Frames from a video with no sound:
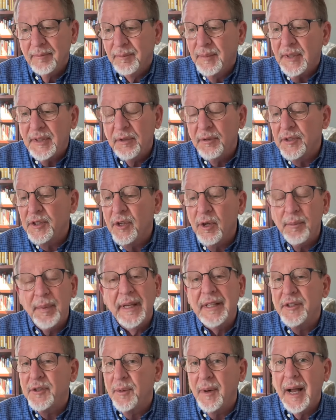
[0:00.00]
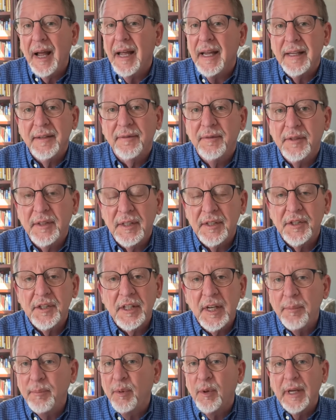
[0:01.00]
But there was no big drive to
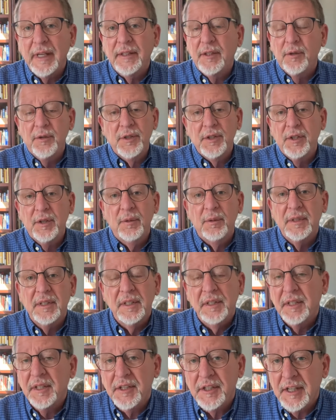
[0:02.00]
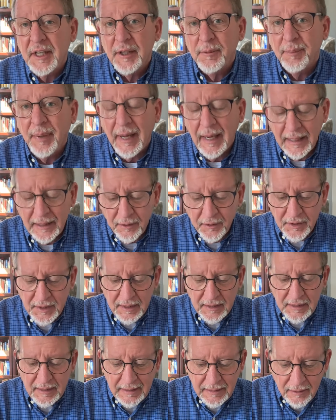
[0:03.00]
separate those two into distinct piles
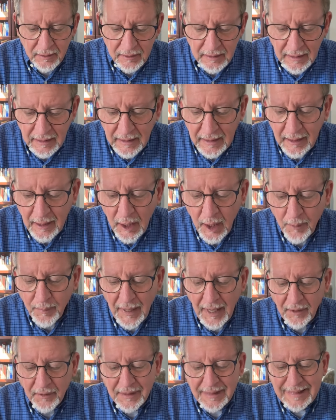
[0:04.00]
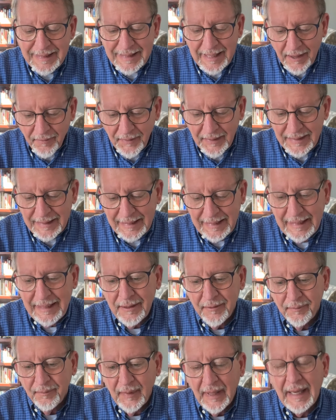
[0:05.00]
until about
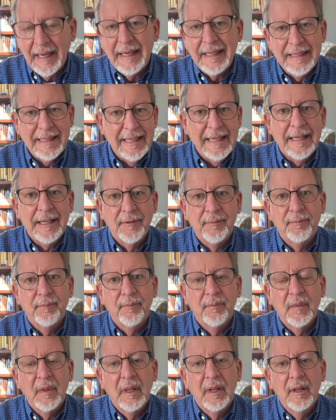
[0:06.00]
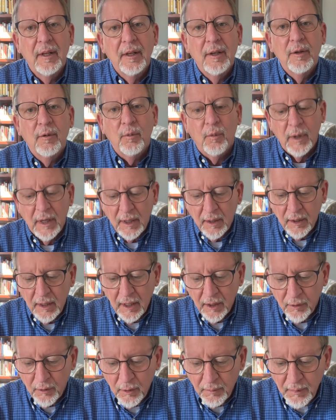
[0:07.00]
70 AD, when
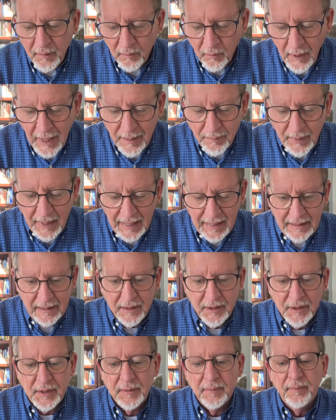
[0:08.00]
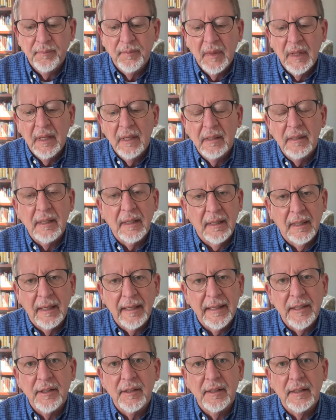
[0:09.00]
a group of rabbis
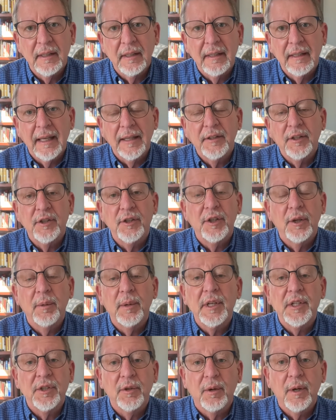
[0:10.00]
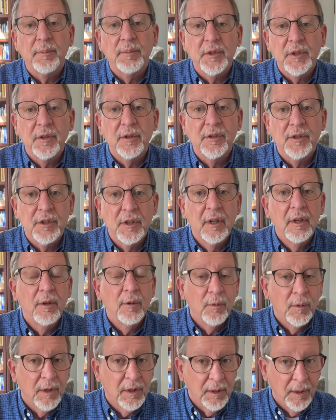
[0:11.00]
declared that the Jewish scriptures
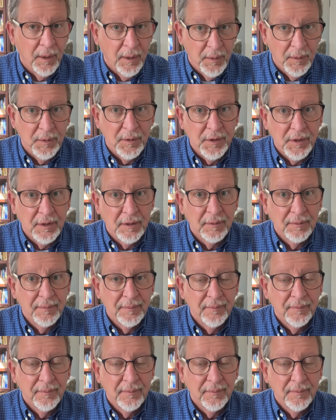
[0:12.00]
were closed.